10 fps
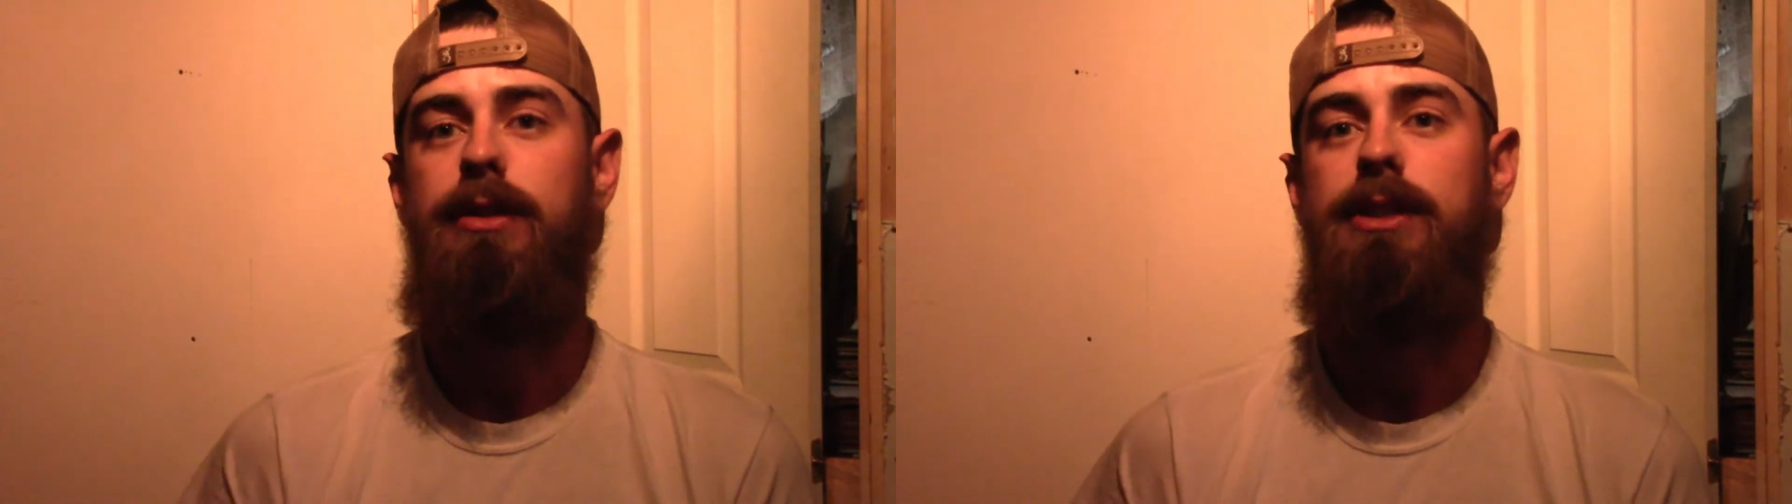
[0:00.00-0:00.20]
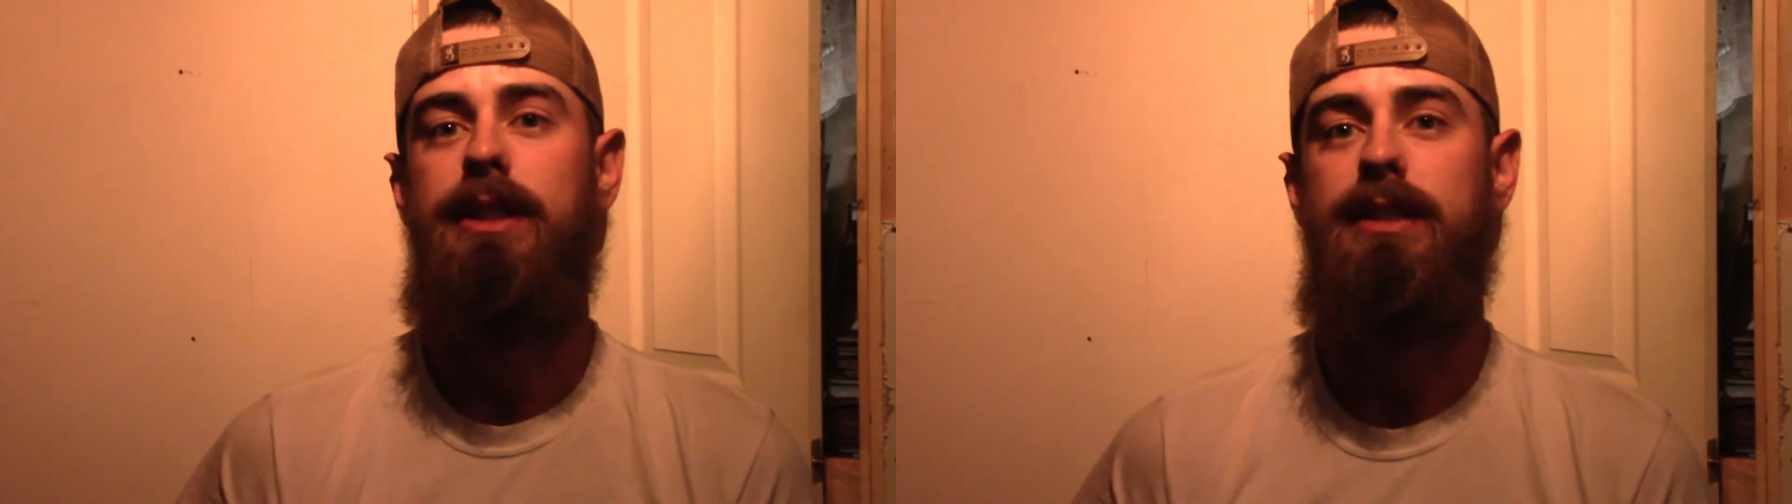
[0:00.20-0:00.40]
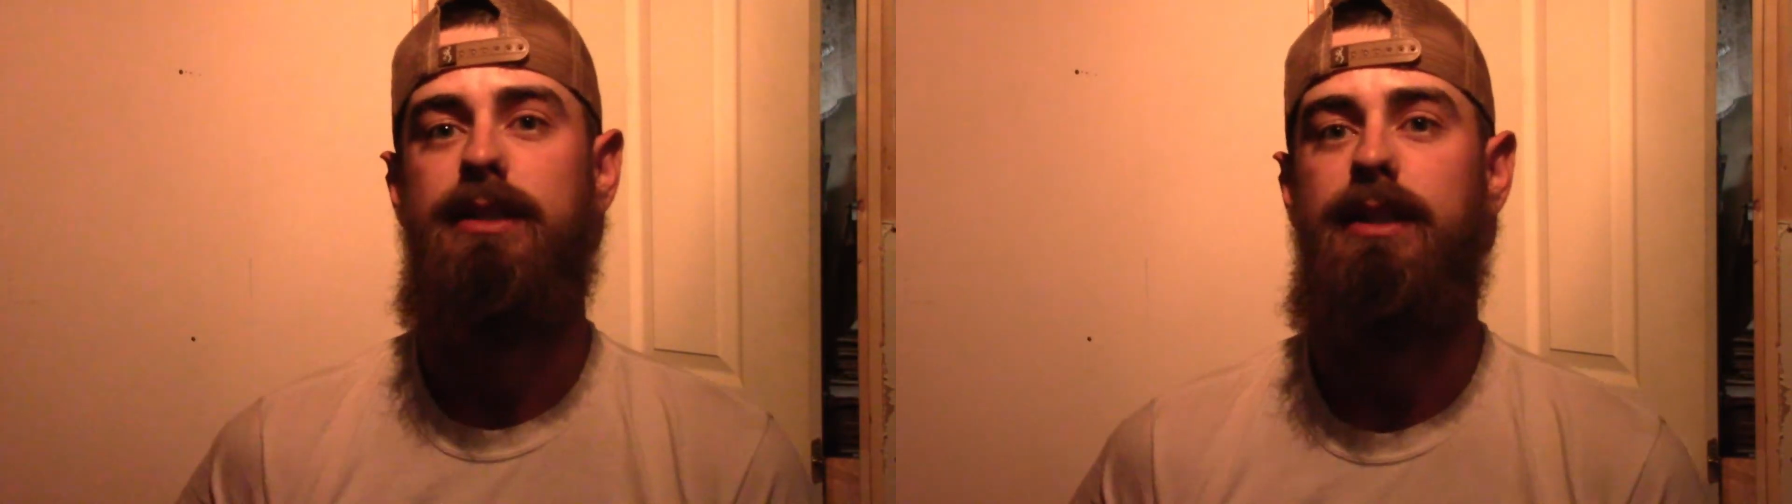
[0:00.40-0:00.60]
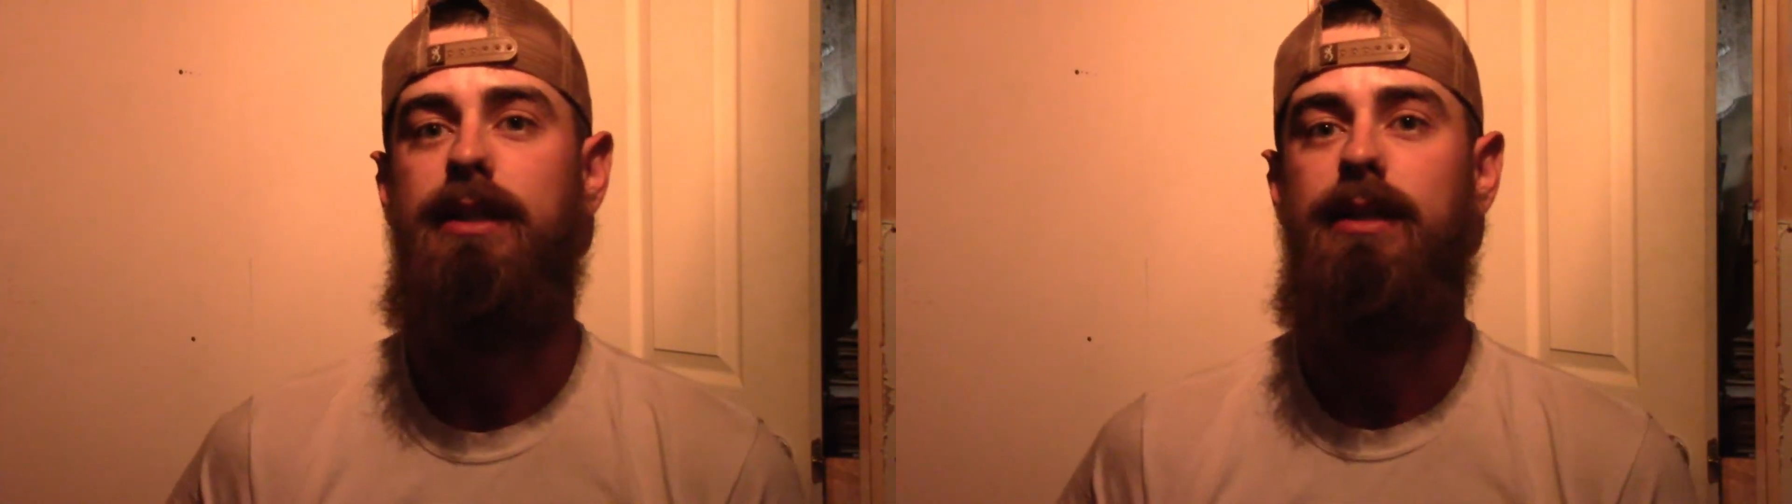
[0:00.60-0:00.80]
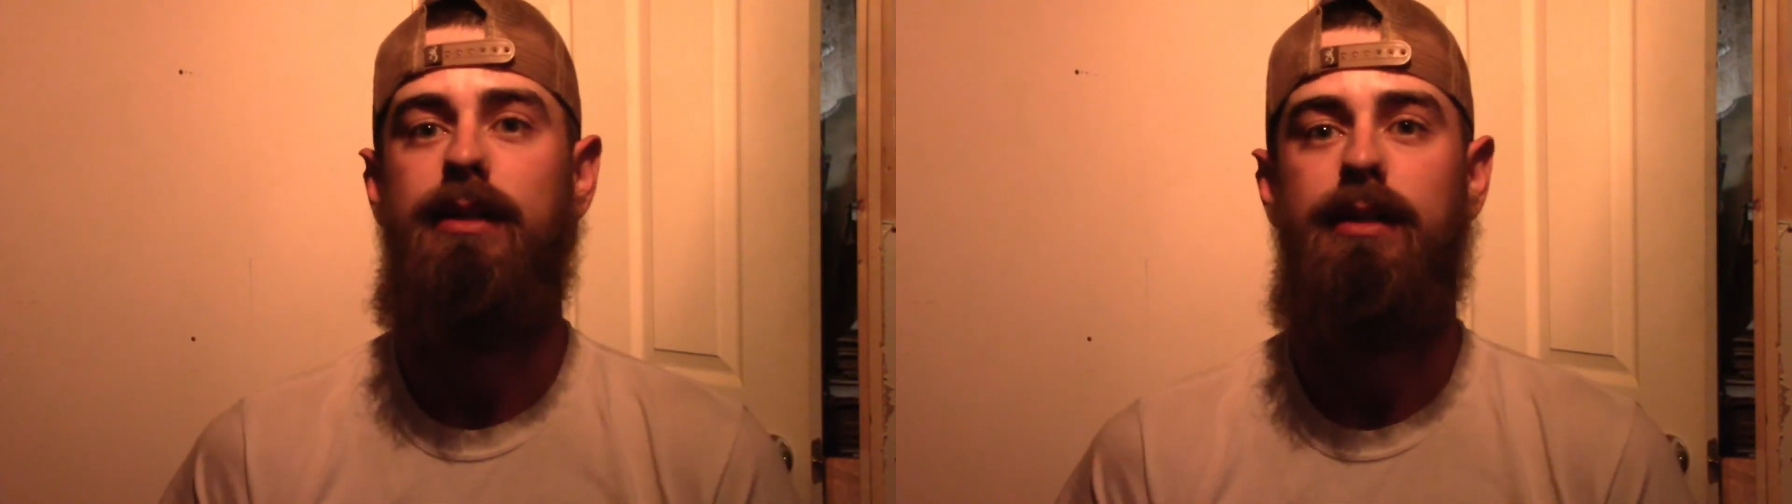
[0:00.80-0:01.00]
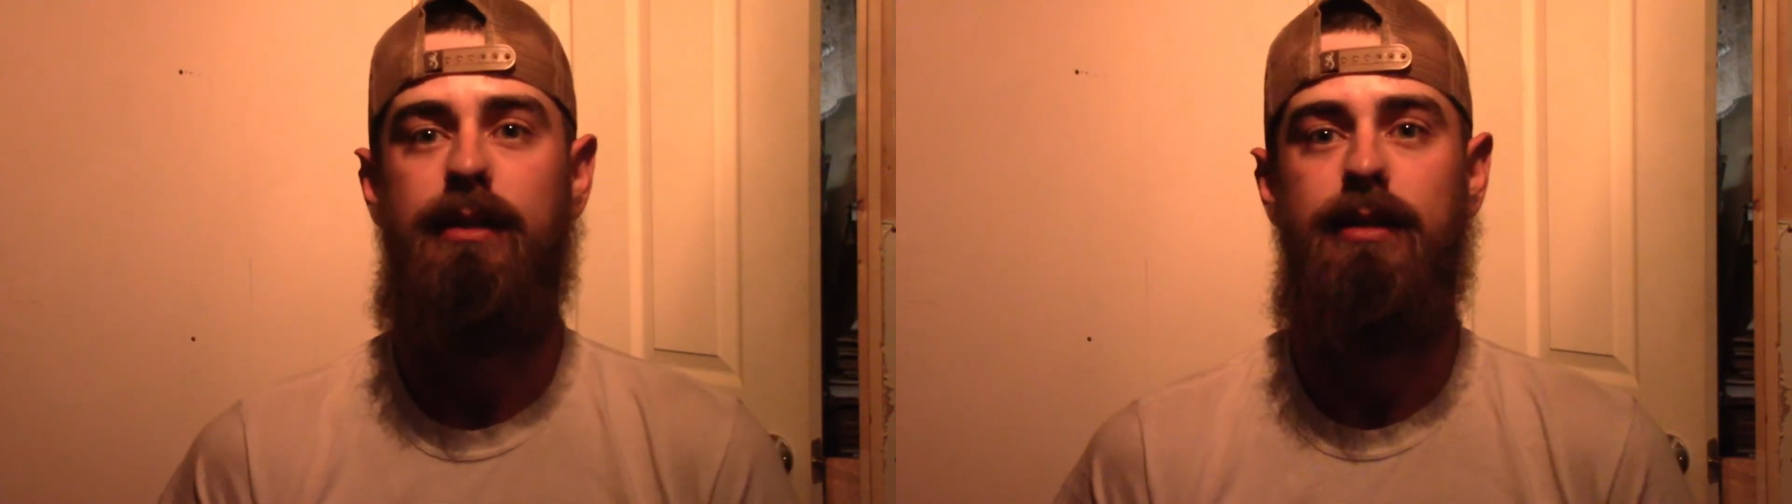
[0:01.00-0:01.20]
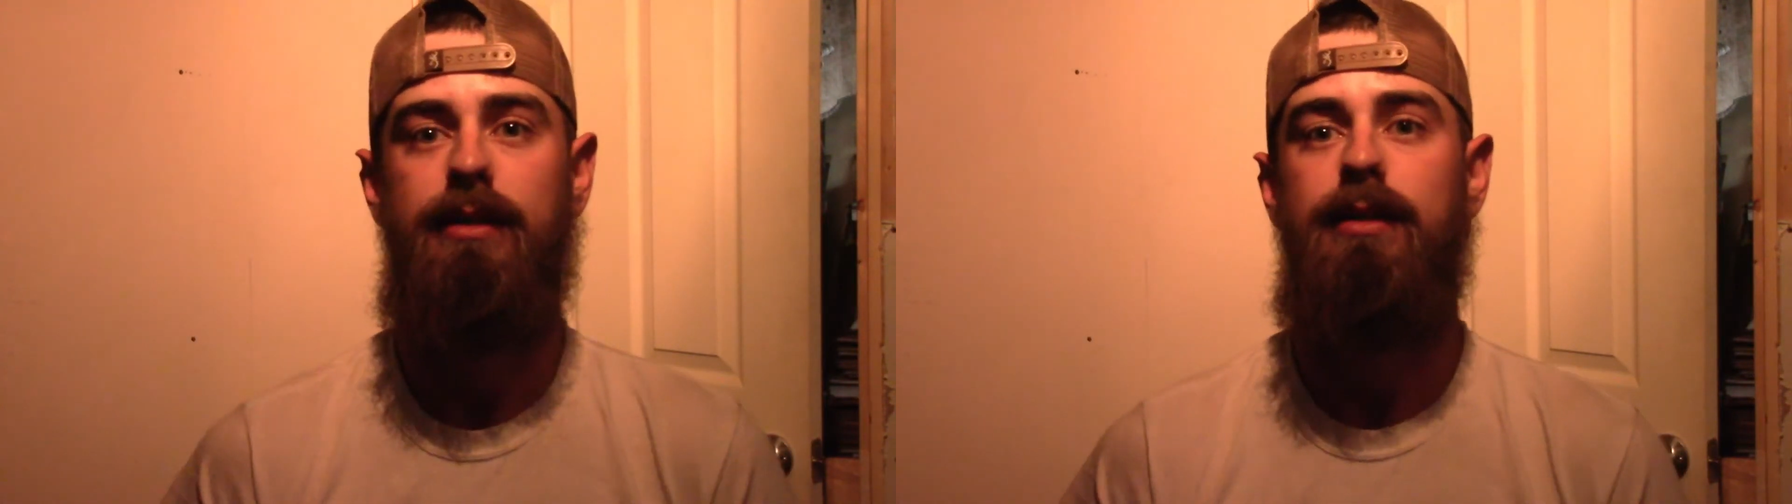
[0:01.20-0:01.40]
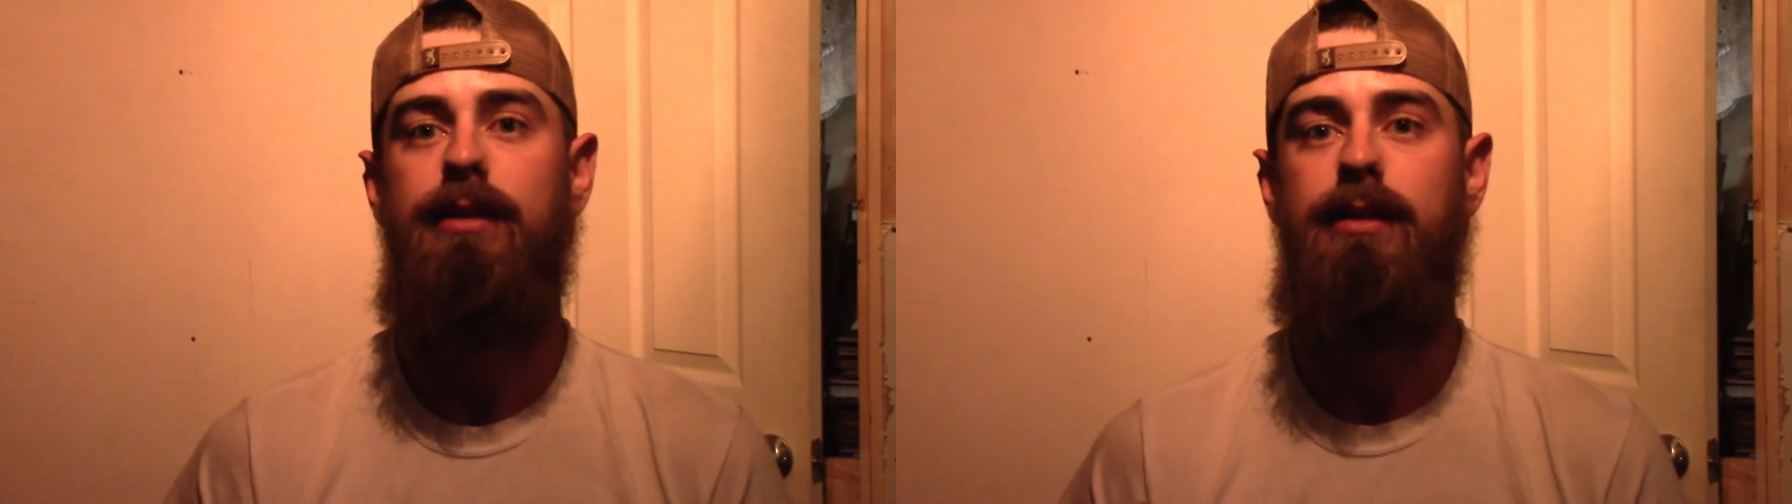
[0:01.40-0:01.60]
60,
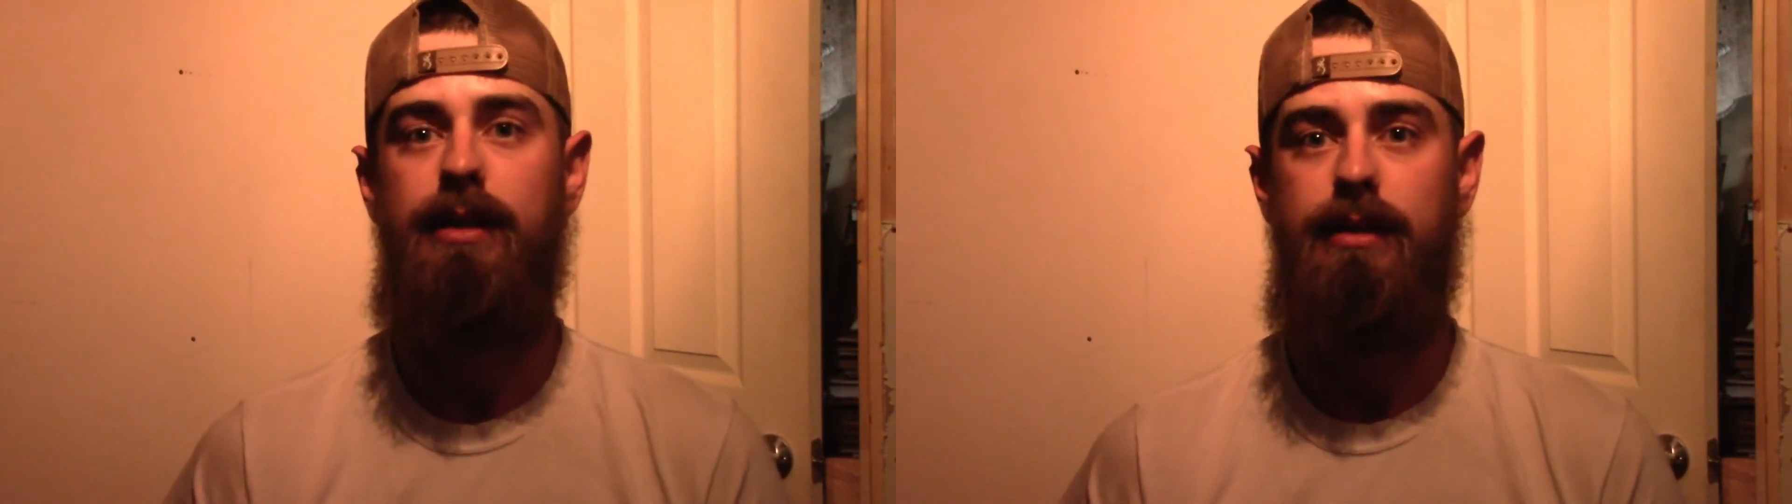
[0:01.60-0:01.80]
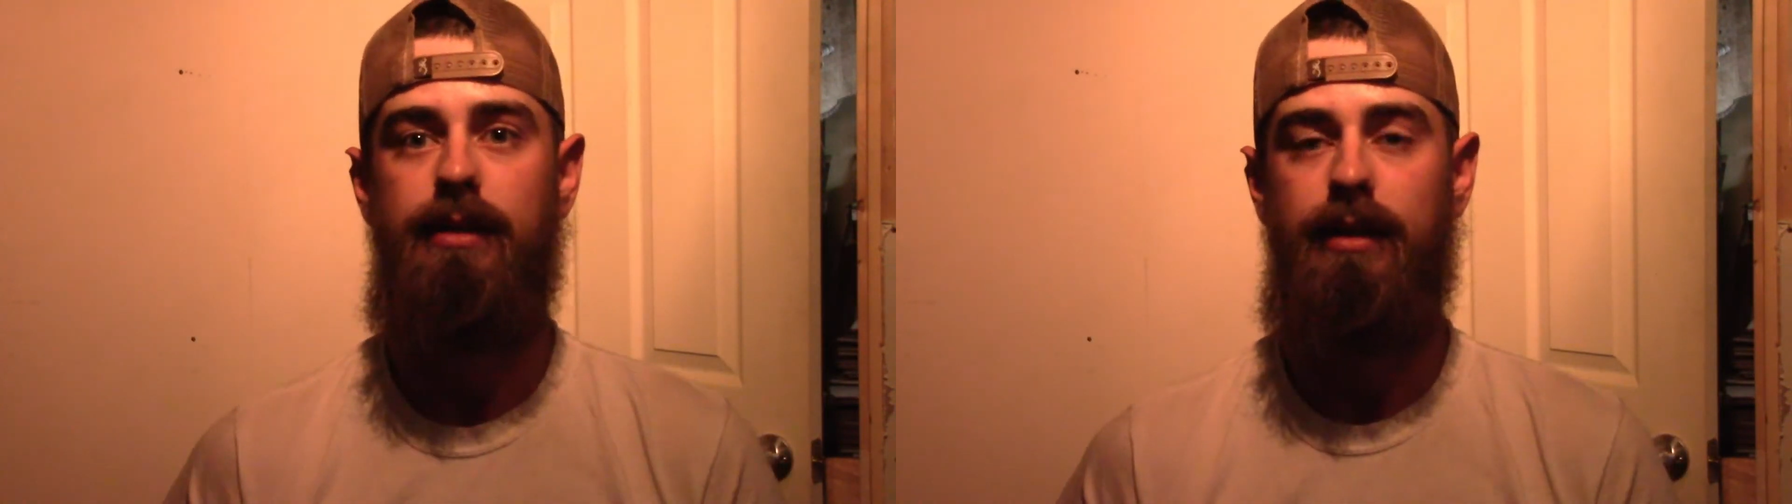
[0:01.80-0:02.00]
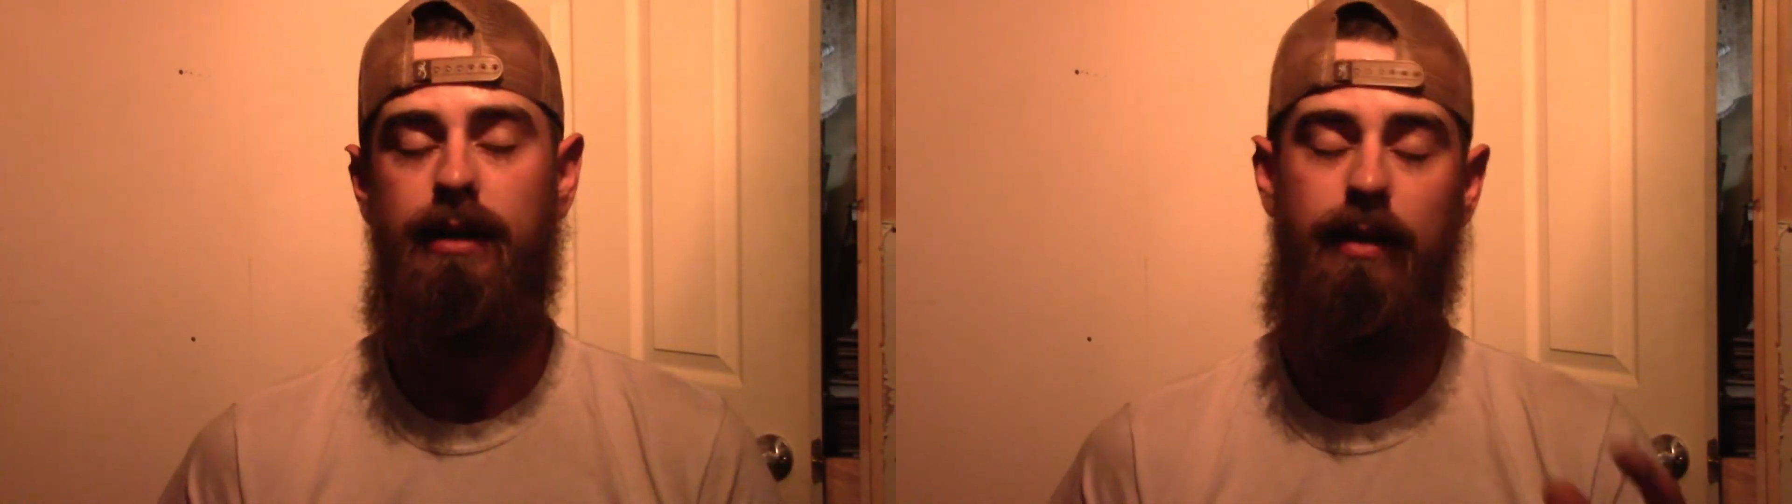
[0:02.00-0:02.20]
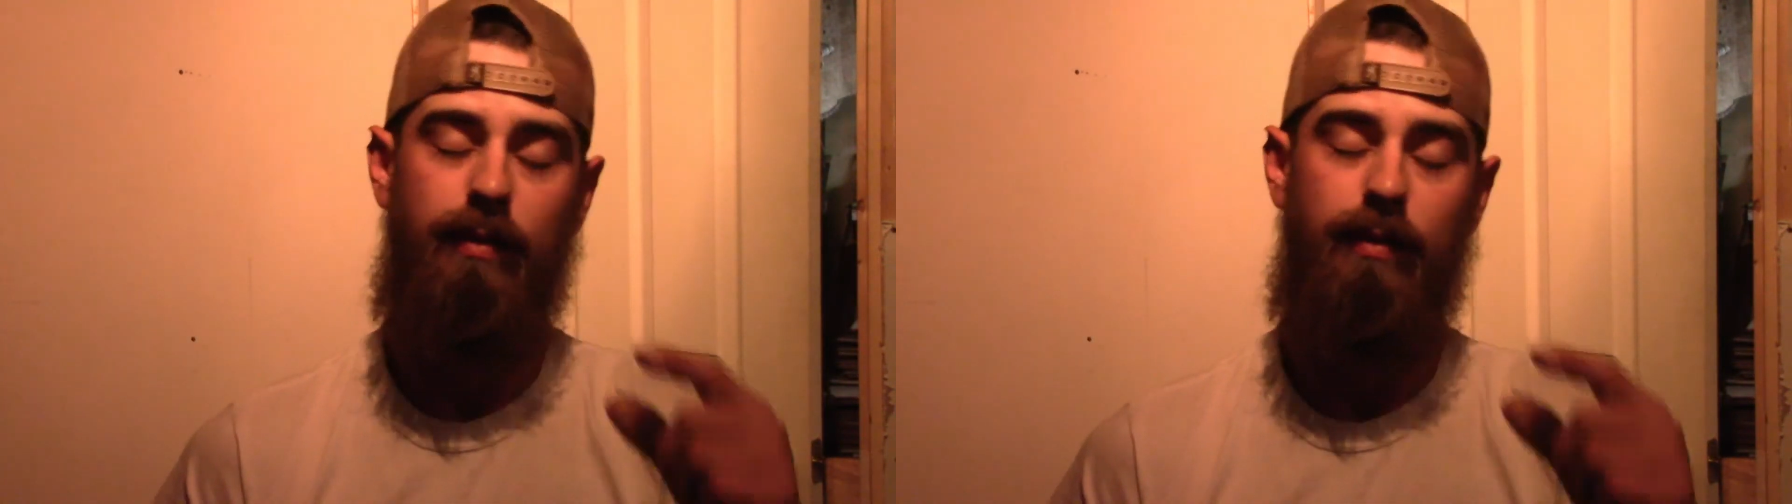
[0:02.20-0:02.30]
and then